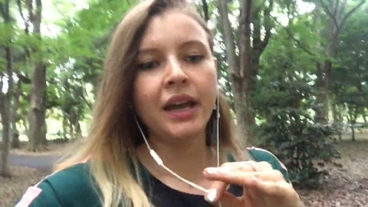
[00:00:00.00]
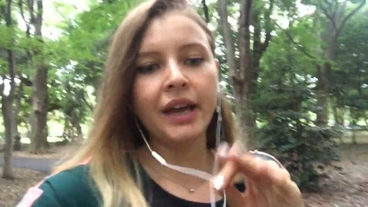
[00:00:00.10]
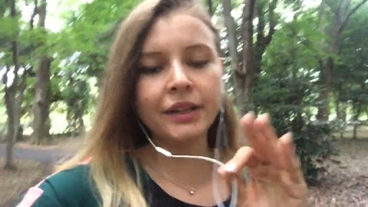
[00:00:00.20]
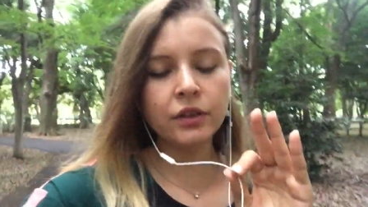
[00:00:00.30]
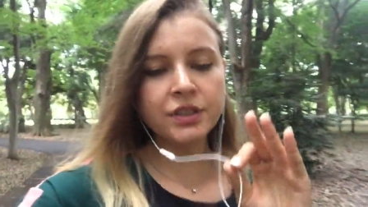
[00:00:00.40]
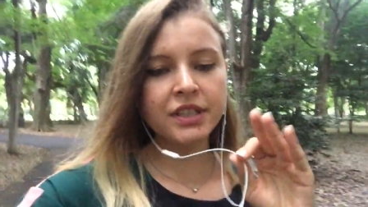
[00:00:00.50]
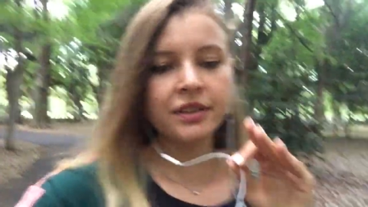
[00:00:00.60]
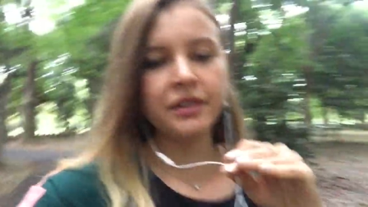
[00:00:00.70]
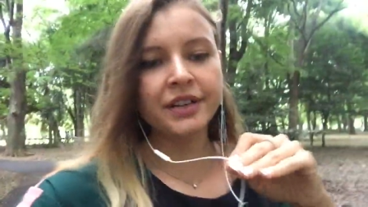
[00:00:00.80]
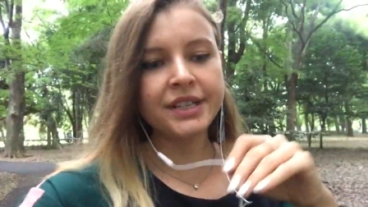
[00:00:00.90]
And also
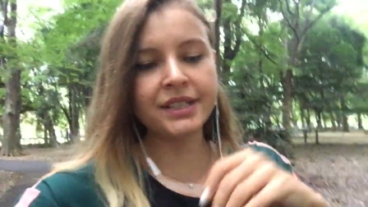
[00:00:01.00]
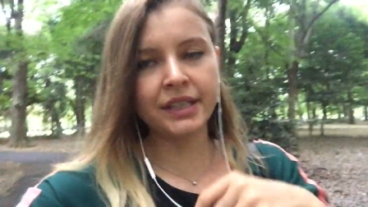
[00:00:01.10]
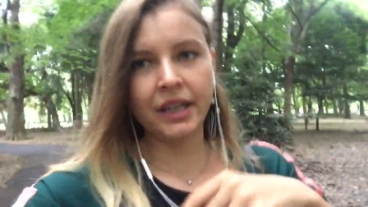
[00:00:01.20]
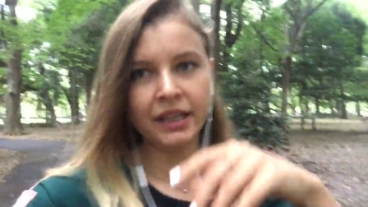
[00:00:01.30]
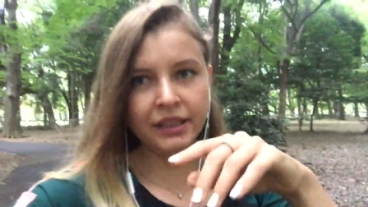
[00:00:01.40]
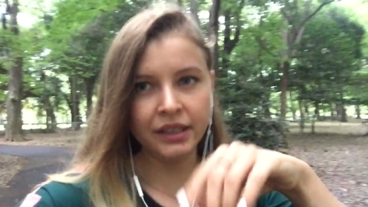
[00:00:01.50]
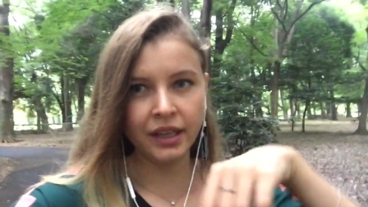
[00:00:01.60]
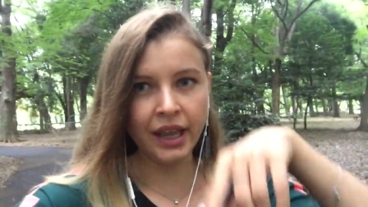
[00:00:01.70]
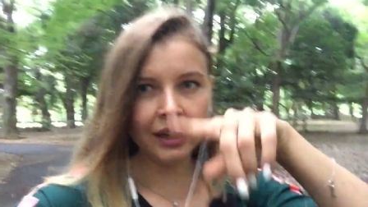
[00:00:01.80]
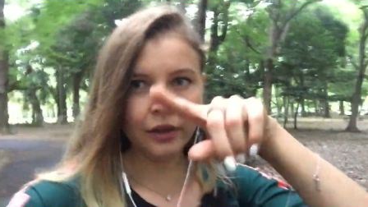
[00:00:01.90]
there is an
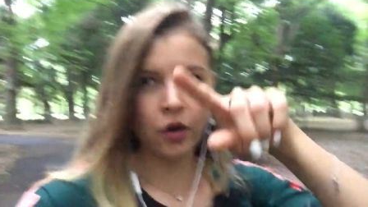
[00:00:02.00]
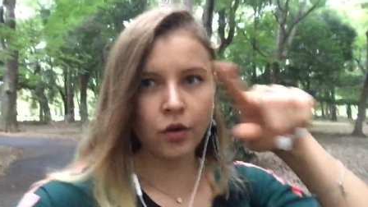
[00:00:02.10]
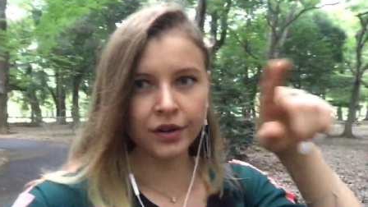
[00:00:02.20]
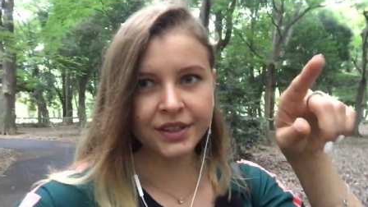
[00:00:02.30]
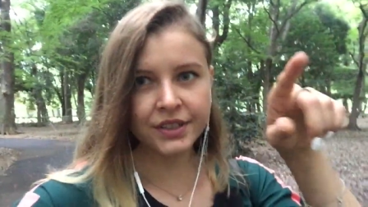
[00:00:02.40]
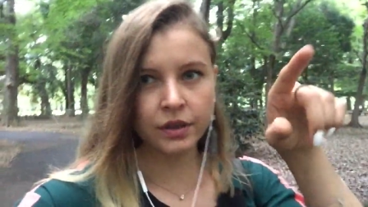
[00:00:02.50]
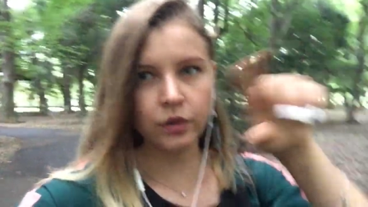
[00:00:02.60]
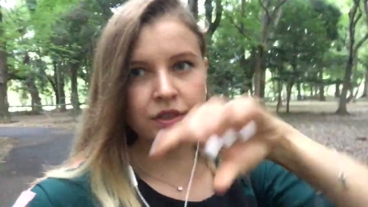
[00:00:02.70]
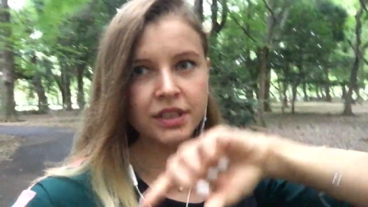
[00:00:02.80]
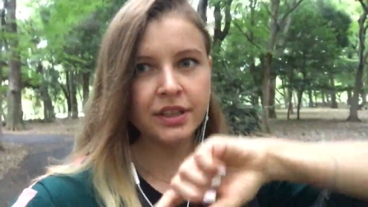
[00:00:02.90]
L course,
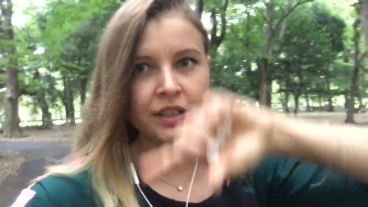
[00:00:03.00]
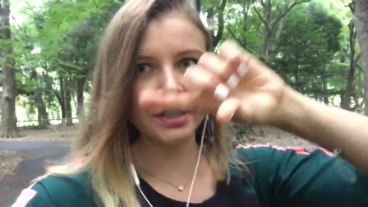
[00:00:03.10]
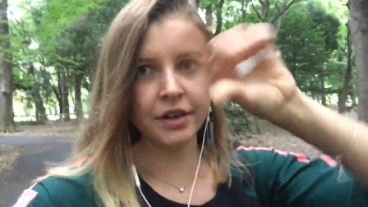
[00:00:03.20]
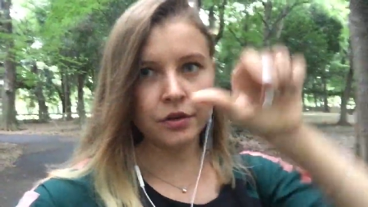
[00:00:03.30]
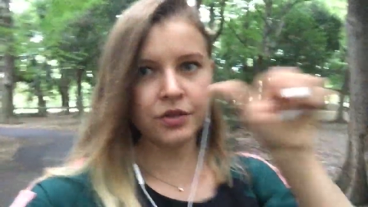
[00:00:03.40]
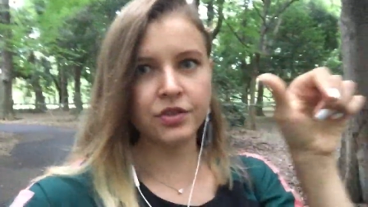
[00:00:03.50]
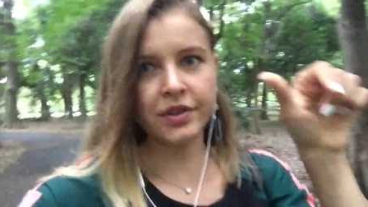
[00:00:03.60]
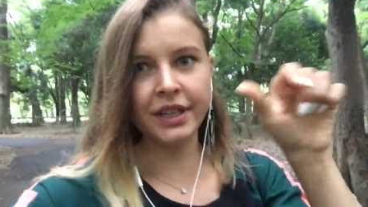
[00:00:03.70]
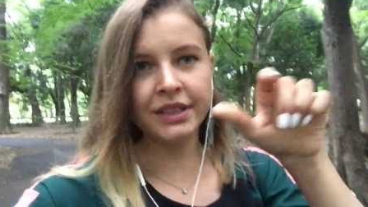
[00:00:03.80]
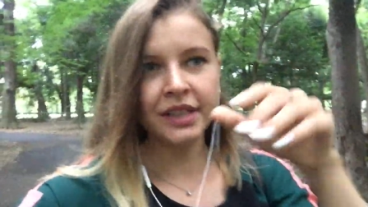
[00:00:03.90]
also the narrow
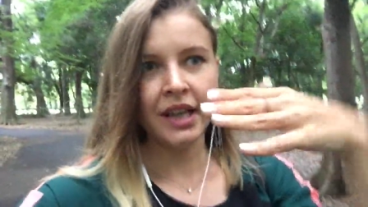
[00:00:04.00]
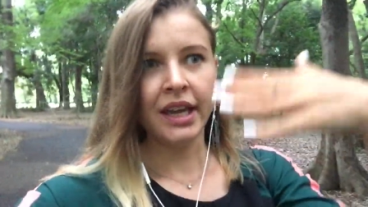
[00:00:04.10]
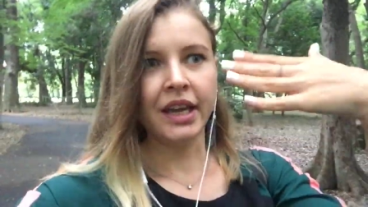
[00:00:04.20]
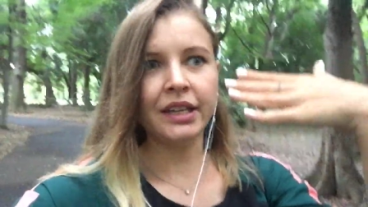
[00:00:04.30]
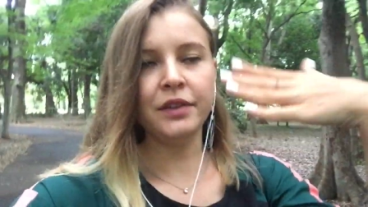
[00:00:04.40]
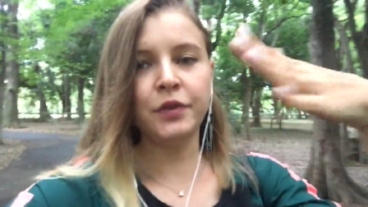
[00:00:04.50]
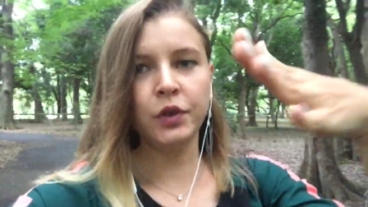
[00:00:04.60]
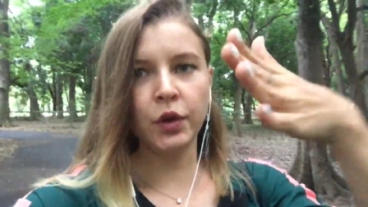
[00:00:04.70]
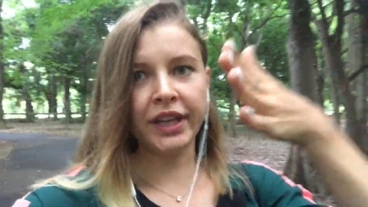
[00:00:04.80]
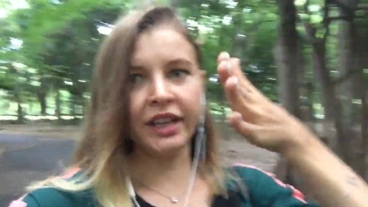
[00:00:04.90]
street, and if
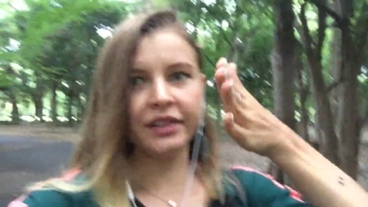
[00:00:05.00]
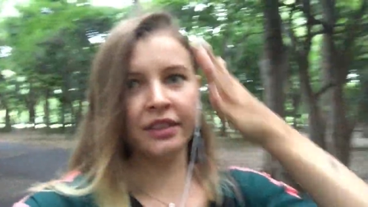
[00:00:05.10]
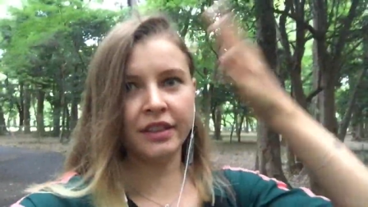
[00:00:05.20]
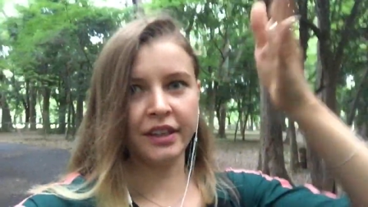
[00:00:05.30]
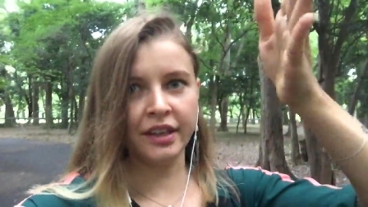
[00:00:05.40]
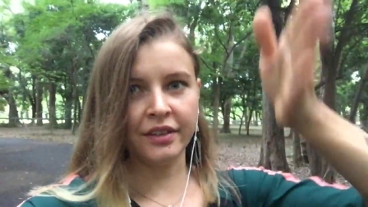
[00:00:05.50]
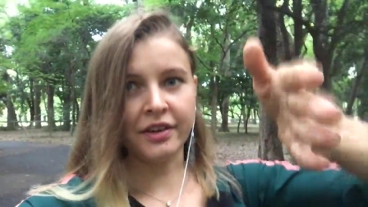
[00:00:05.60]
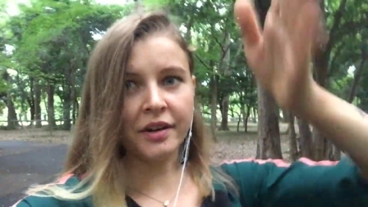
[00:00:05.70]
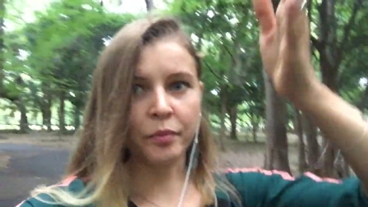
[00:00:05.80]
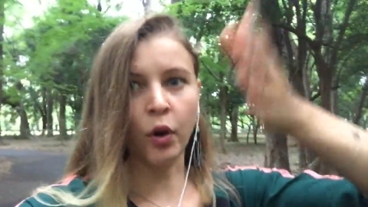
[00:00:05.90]
you hit
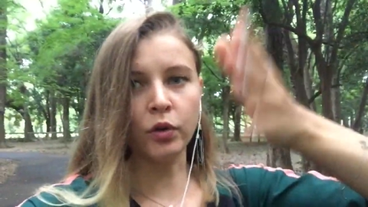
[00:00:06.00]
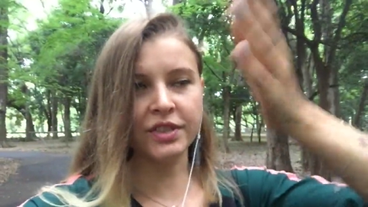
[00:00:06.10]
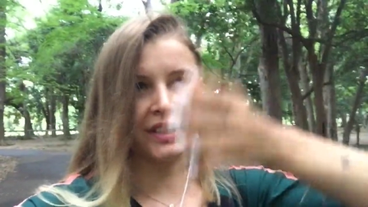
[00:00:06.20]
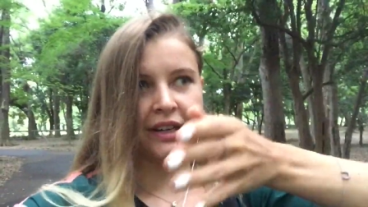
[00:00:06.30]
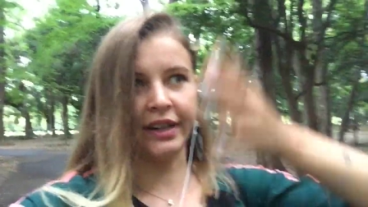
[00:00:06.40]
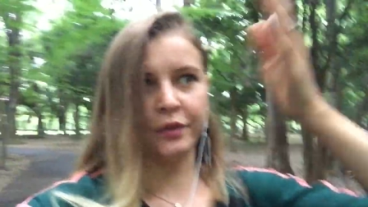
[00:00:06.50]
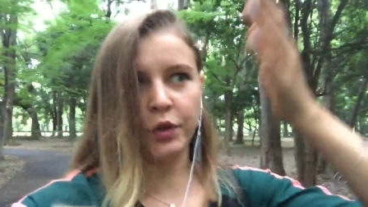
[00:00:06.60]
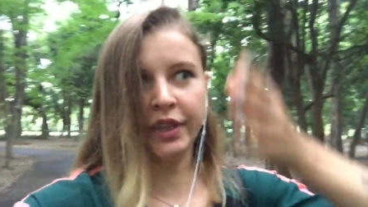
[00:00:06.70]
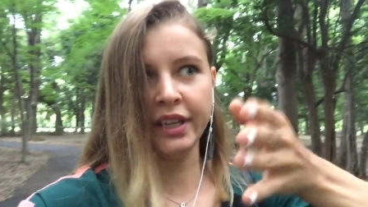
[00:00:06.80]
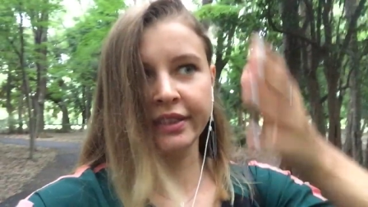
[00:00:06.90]
there are poles there. If
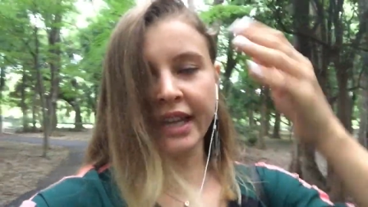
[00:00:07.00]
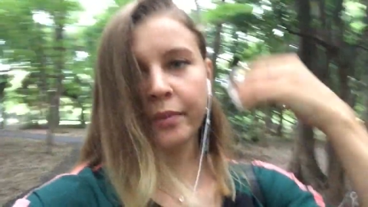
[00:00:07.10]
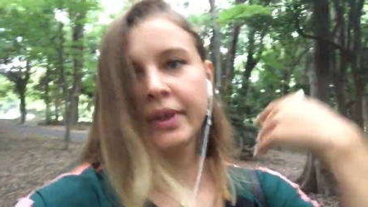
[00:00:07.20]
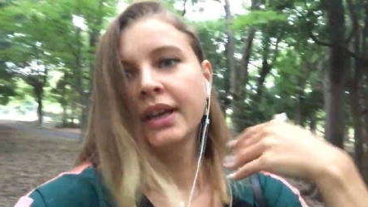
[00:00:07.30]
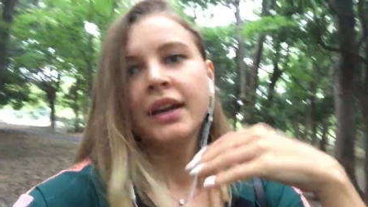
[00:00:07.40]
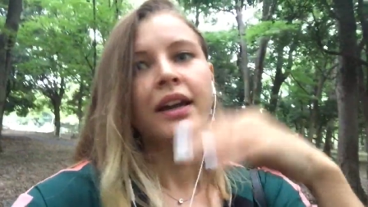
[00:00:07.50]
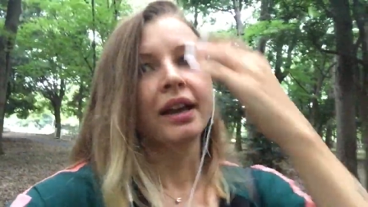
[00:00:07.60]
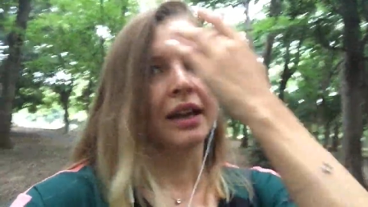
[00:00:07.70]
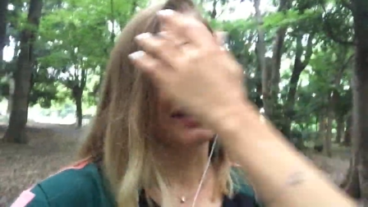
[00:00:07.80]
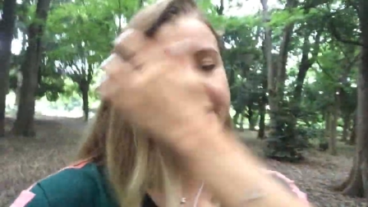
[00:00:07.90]
you hit them,
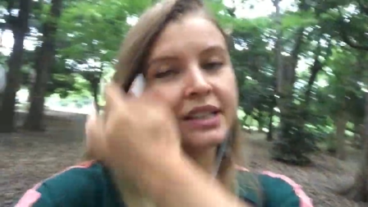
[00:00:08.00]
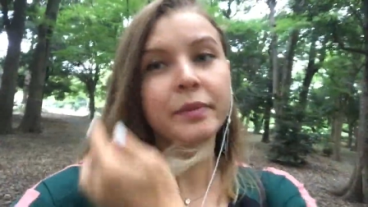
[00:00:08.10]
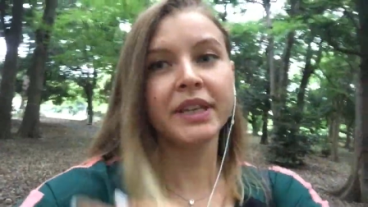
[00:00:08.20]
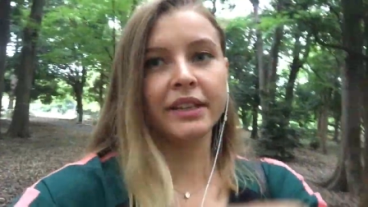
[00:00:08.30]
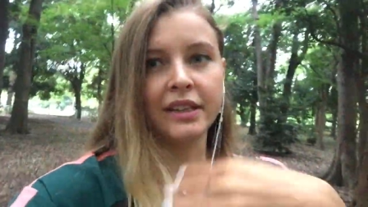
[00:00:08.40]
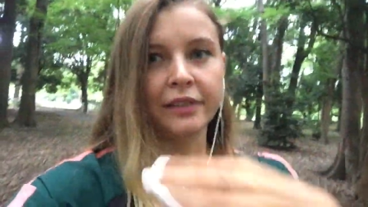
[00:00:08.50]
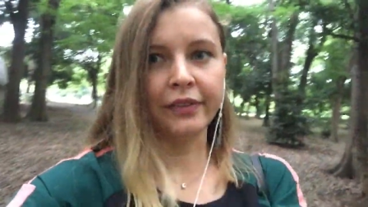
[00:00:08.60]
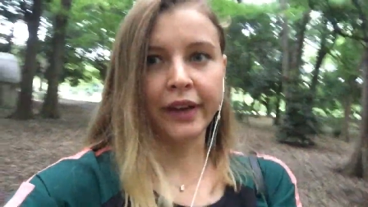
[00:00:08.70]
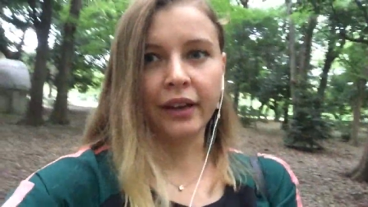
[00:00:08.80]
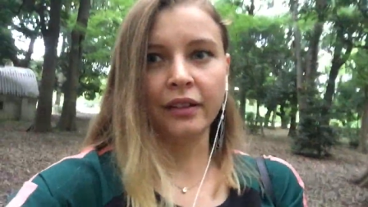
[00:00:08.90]
it's immediately
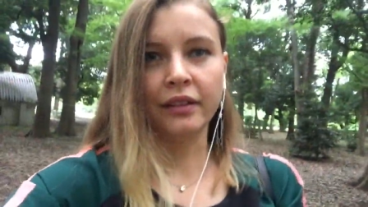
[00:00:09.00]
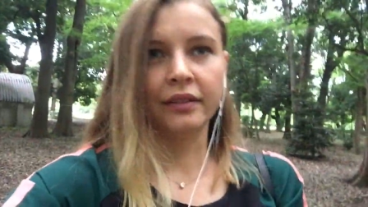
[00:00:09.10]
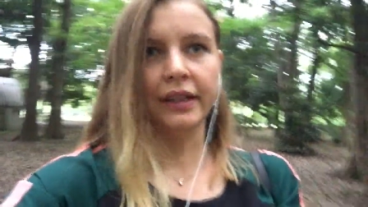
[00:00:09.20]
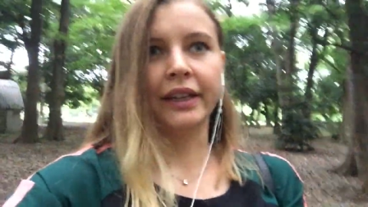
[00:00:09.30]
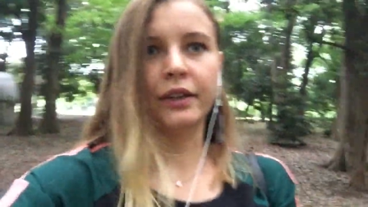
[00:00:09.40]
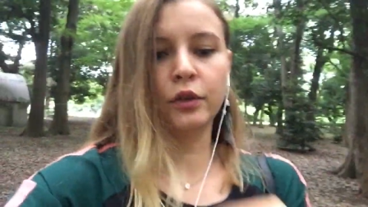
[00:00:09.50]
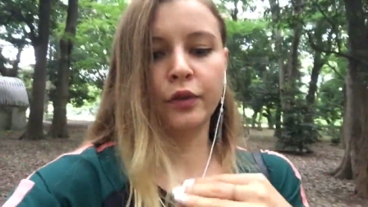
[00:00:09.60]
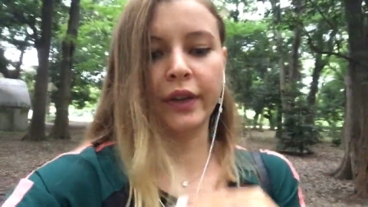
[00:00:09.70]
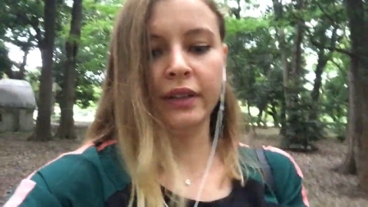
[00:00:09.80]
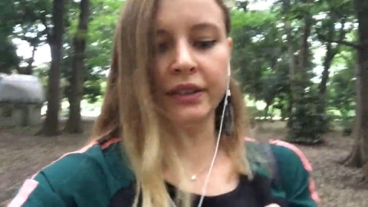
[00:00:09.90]
fail, like you
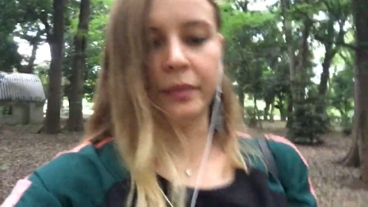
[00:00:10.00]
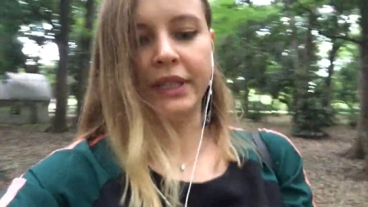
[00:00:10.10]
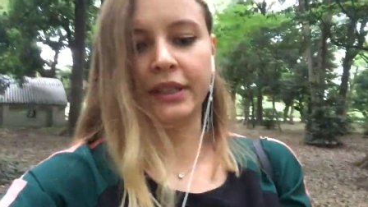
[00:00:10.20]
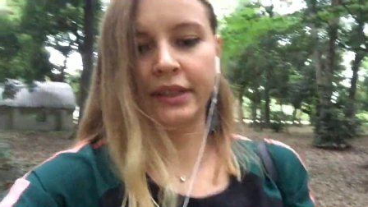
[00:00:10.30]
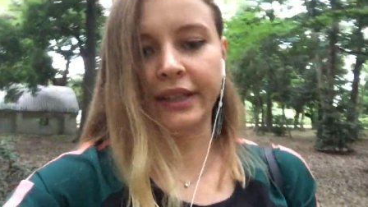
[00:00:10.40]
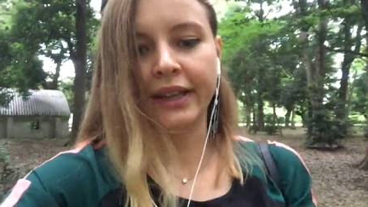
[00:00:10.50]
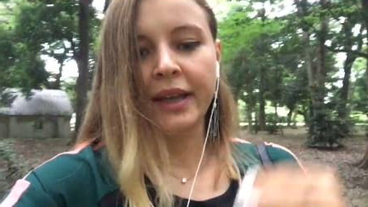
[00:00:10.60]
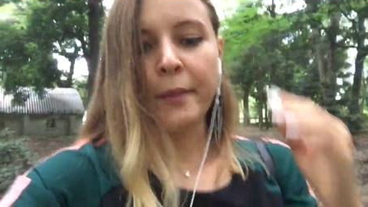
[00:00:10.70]
failed immediately.